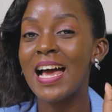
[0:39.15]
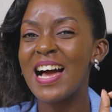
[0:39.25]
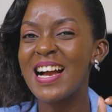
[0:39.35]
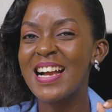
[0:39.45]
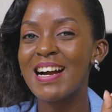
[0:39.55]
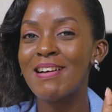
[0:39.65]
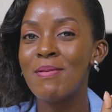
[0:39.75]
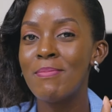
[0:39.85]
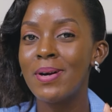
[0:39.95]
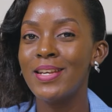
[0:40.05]
anger
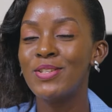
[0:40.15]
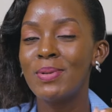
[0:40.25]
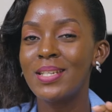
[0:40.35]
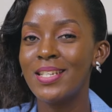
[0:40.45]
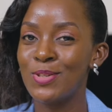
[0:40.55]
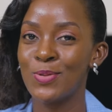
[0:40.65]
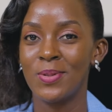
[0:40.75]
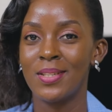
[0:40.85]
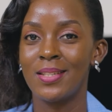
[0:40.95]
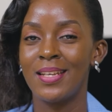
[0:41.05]
management
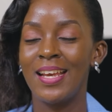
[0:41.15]
issues.